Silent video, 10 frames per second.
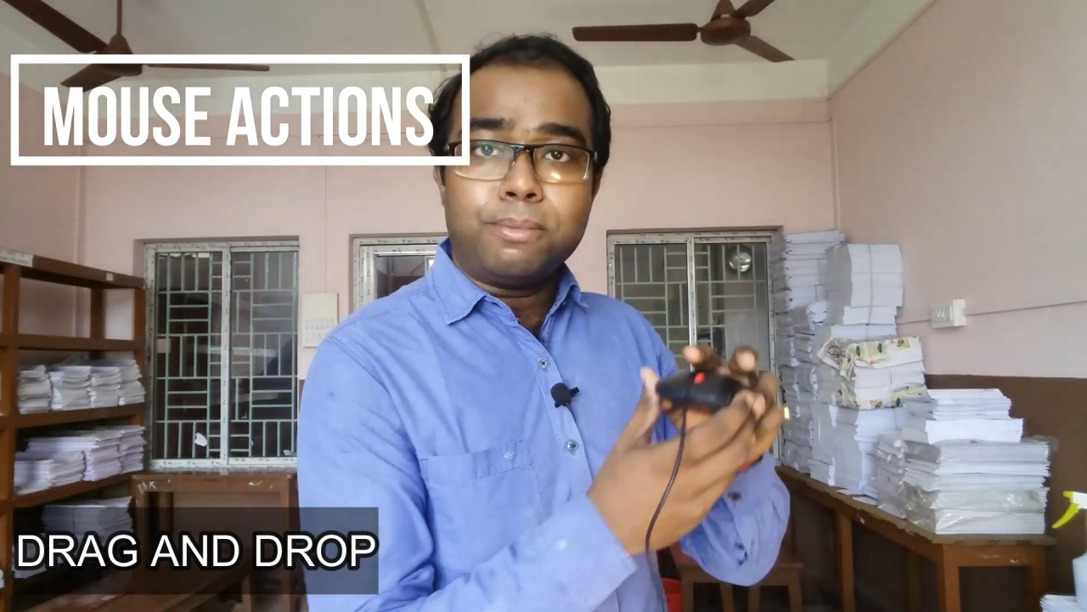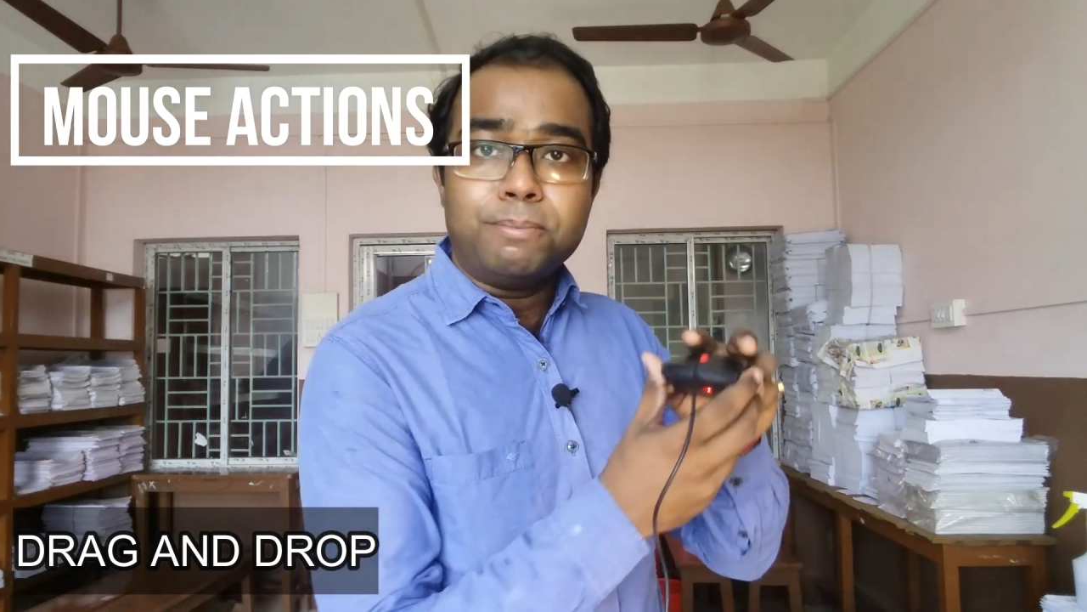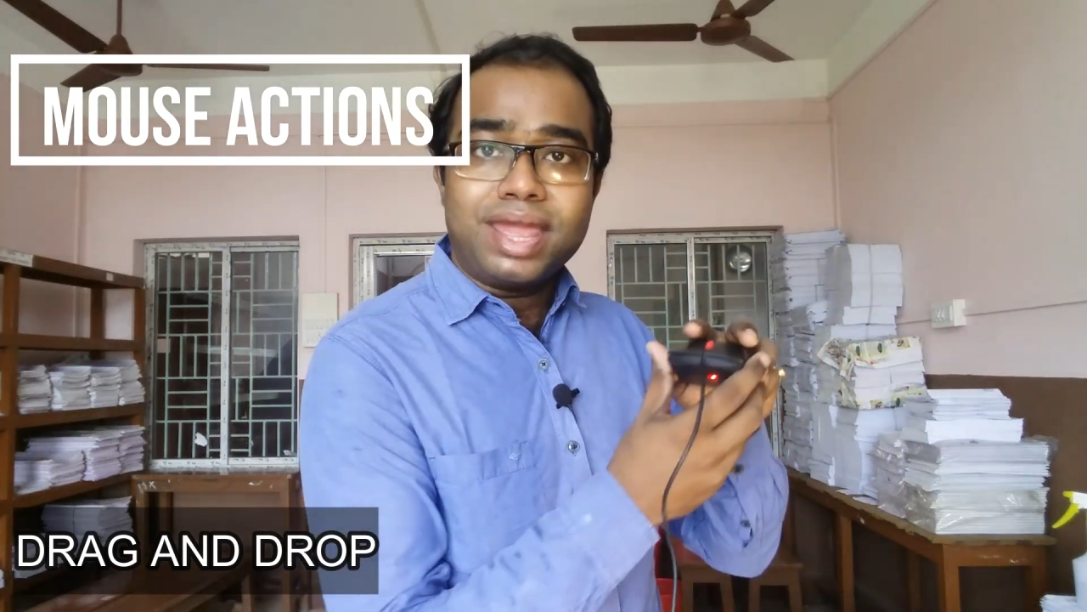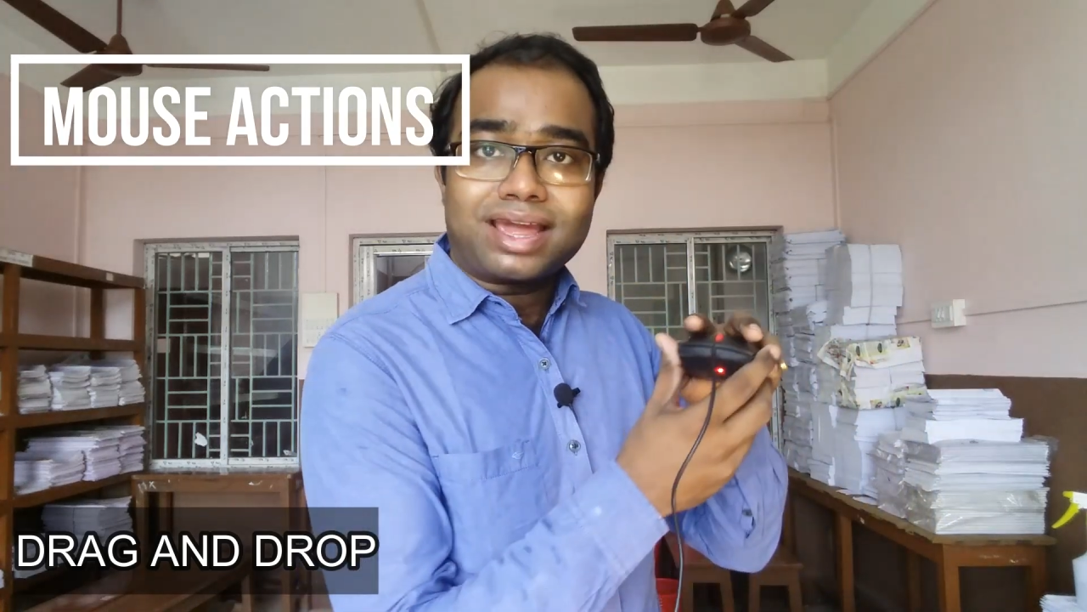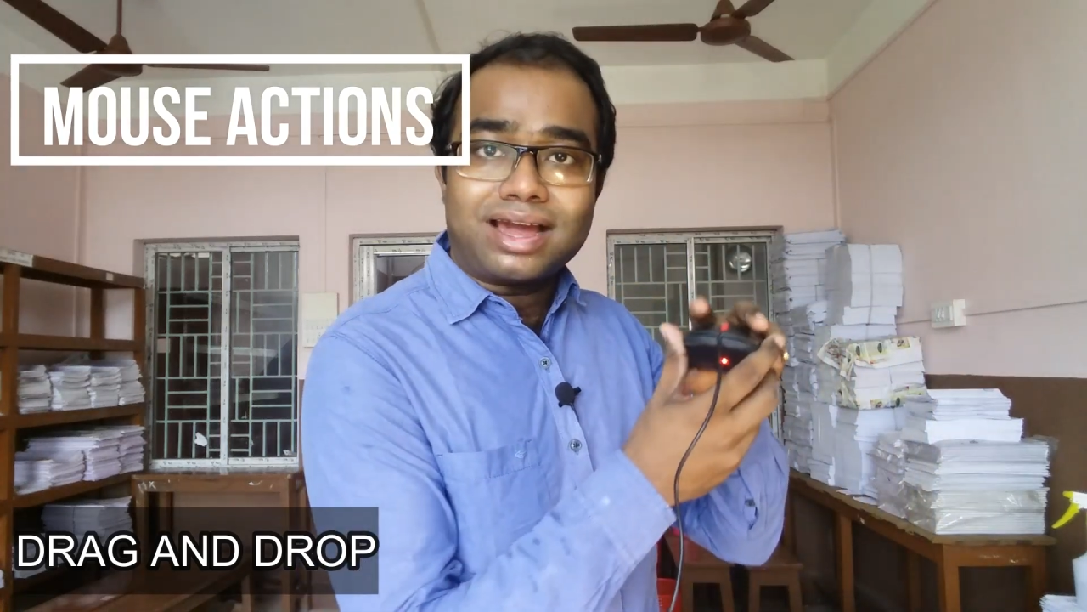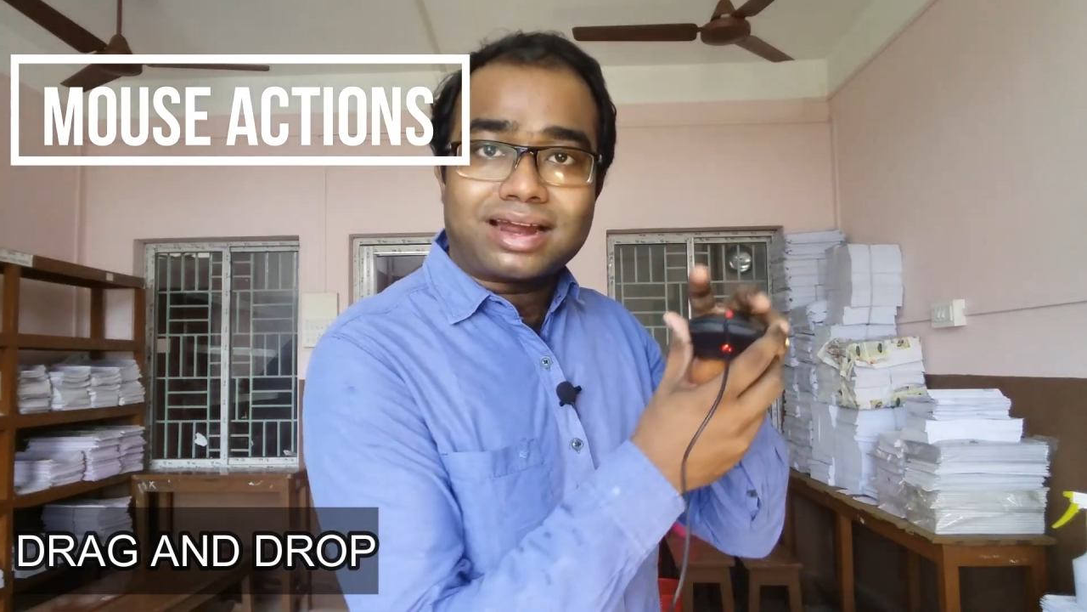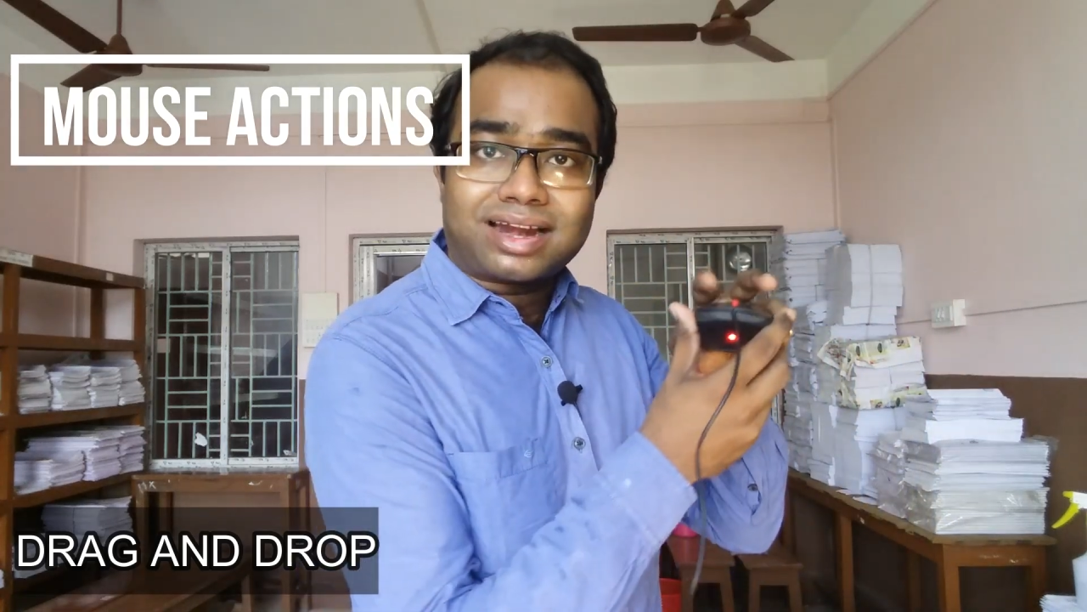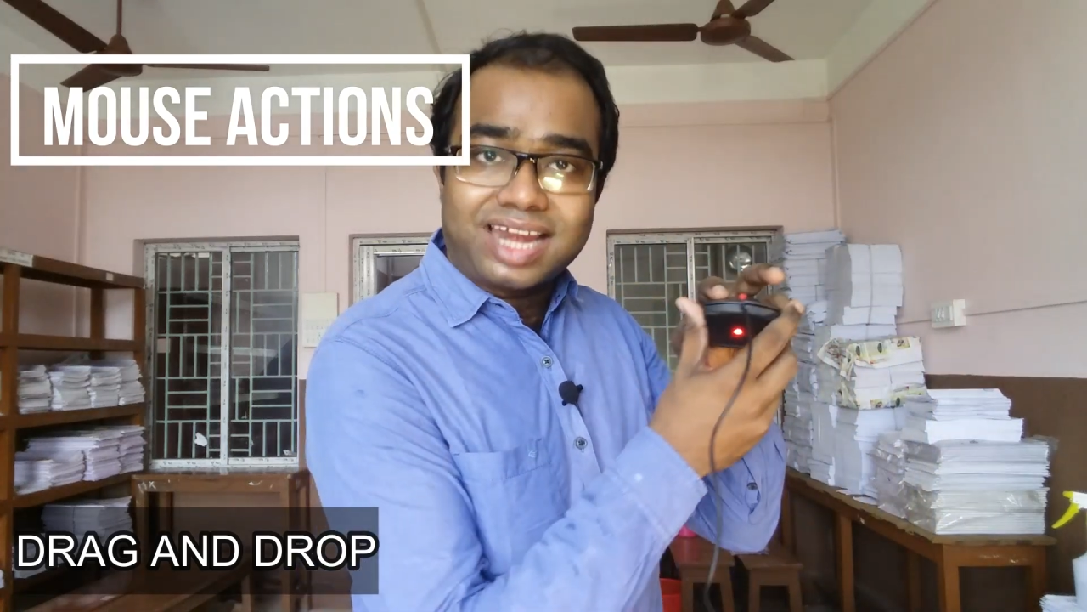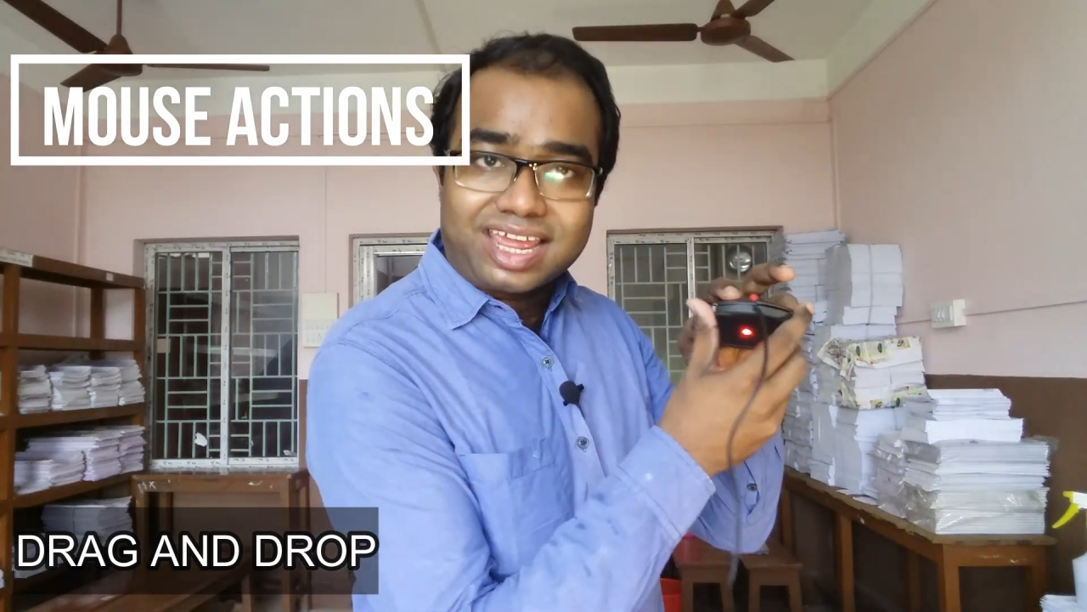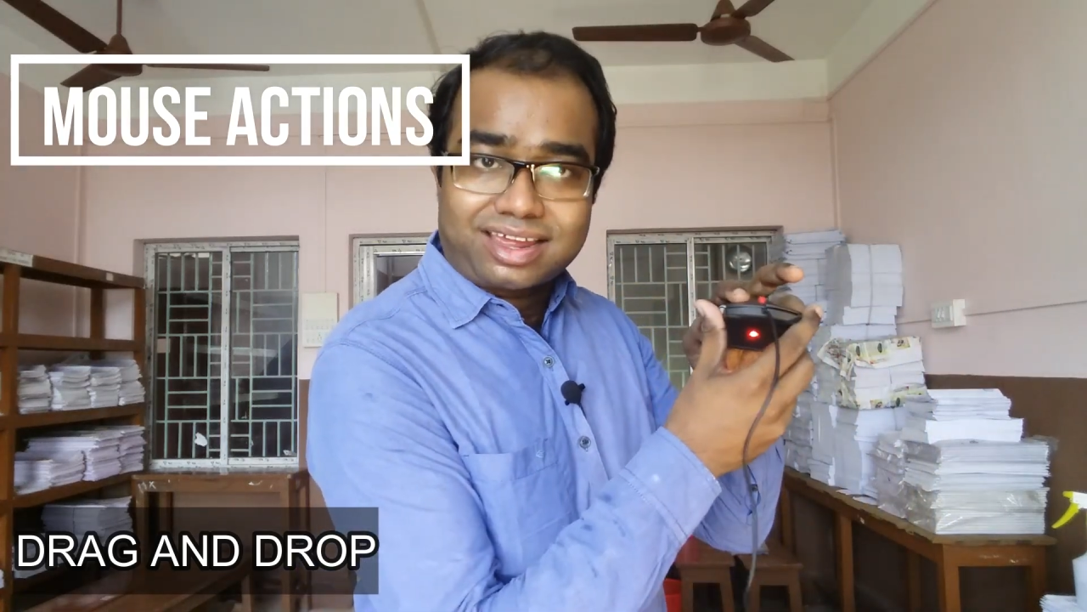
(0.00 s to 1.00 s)
make a
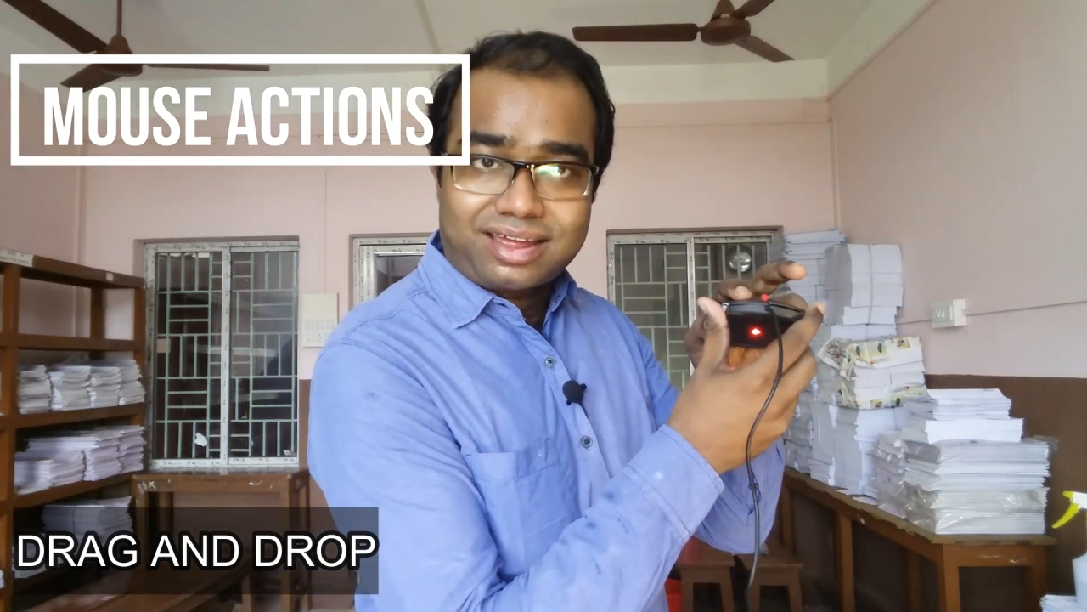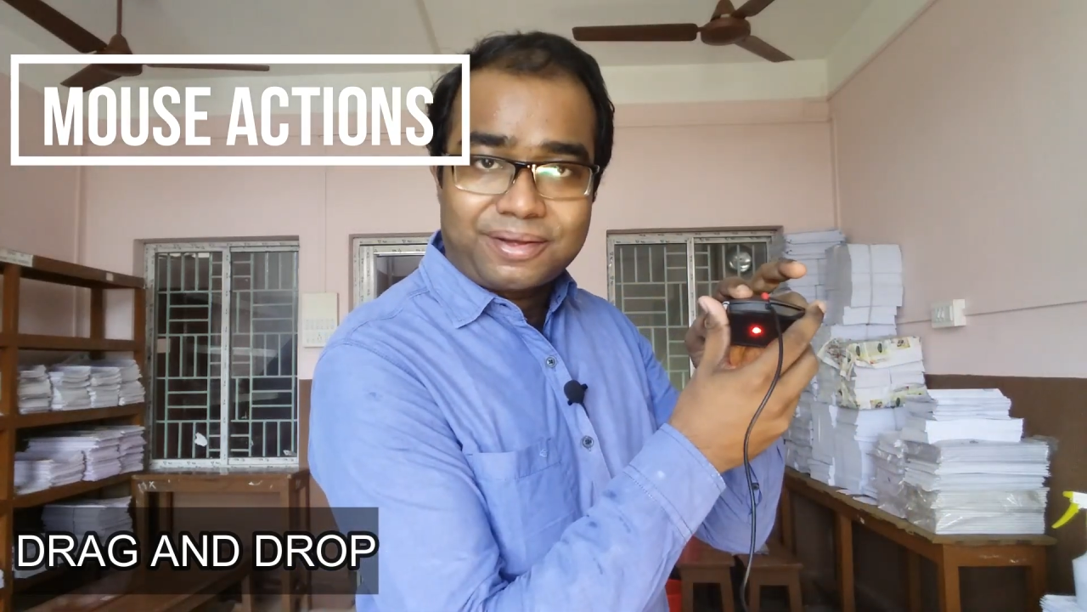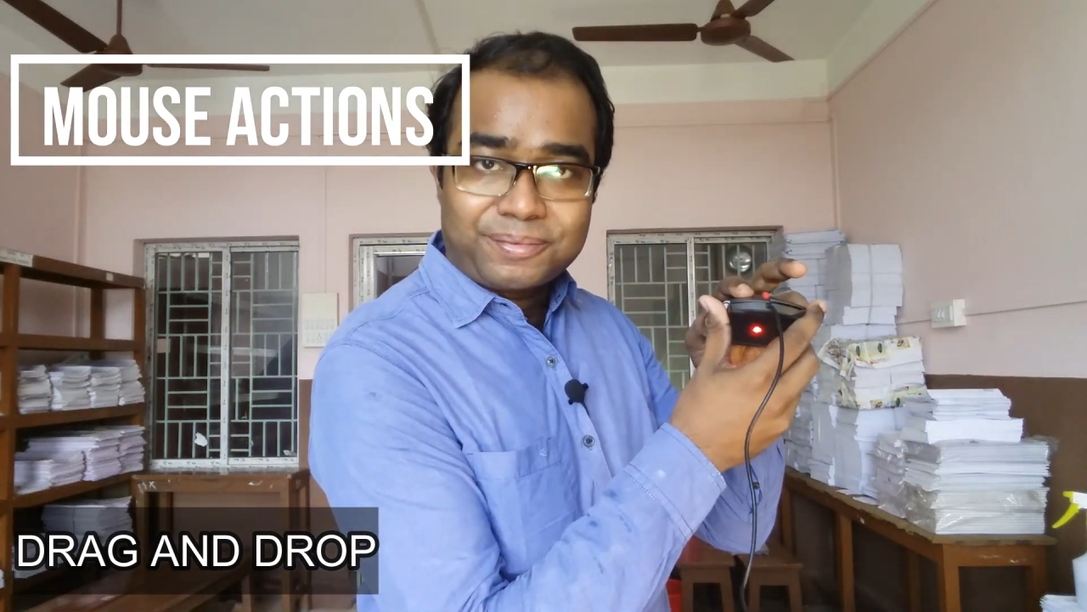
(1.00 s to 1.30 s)
click